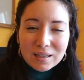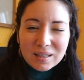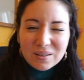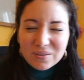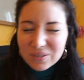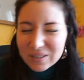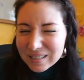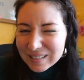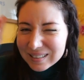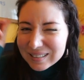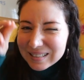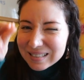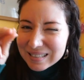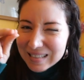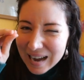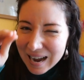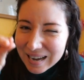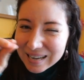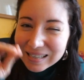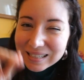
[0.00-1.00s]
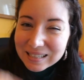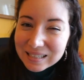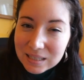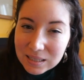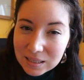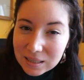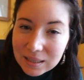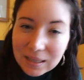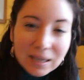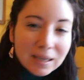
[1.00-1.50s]
even a tiny
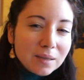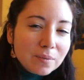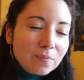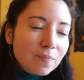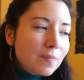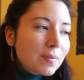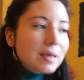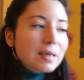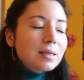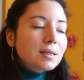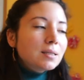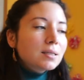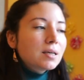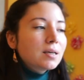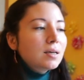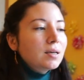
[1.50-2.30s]
slight bit,